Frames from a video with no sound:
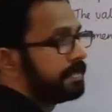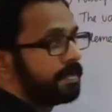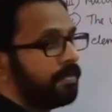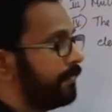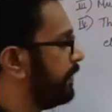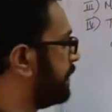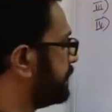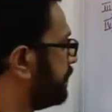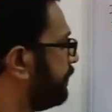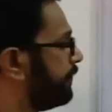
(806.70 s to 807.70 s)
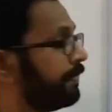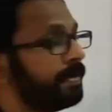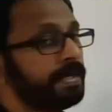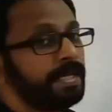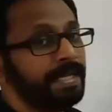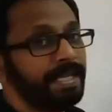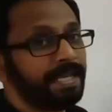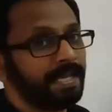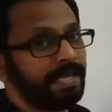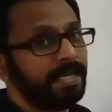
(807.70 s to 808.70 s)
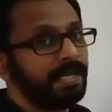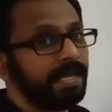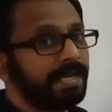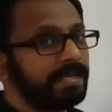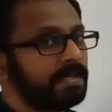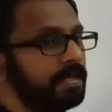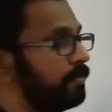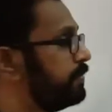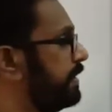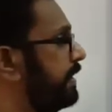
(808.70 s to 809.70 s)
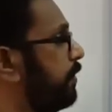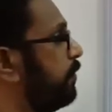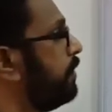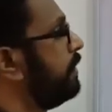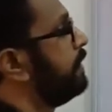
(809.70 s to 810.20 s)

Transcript: the configuration of nickel at ground state. Now